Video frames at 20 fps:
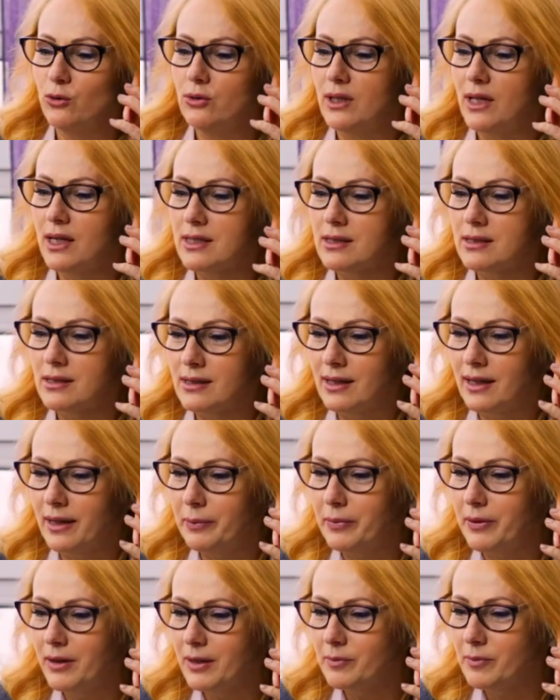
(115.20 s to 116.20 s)
an
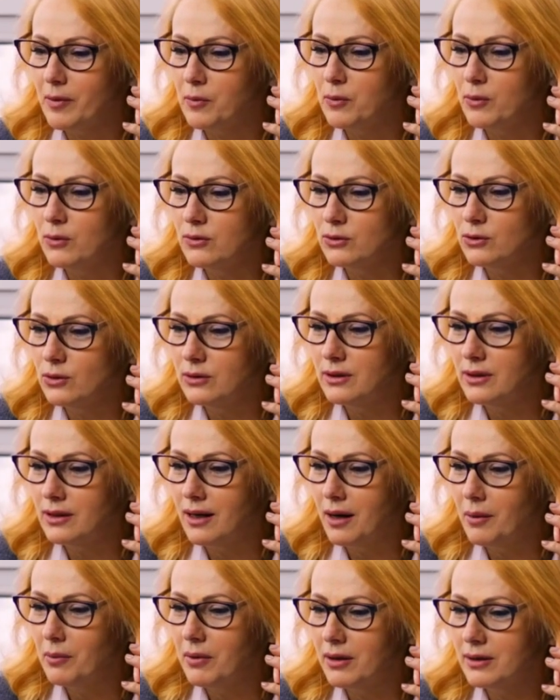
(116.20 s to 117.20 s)
FHD webcam with
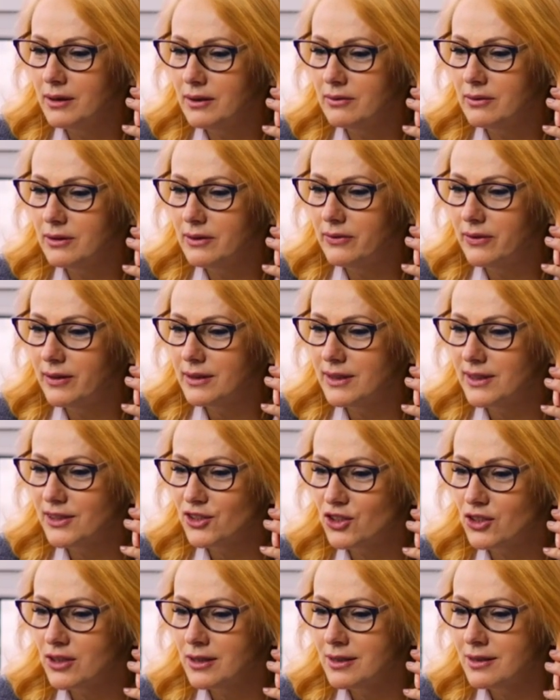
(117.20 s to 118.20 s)
Windows Hello
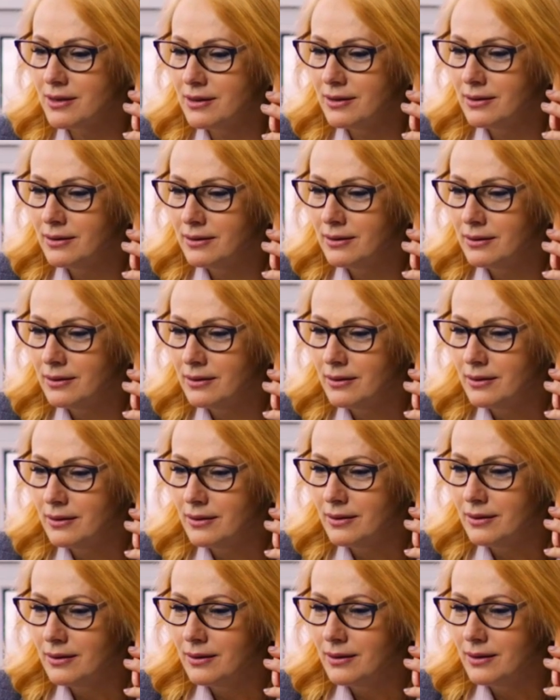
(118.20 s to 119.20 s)
support for easy and
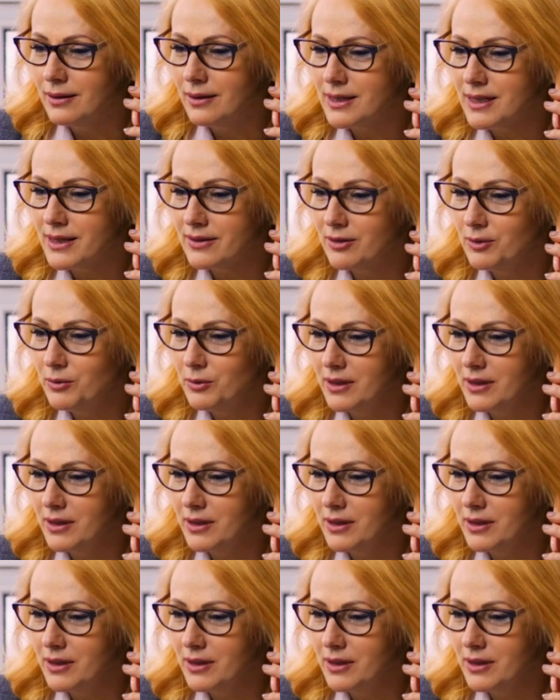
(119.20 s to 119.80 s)
secure login.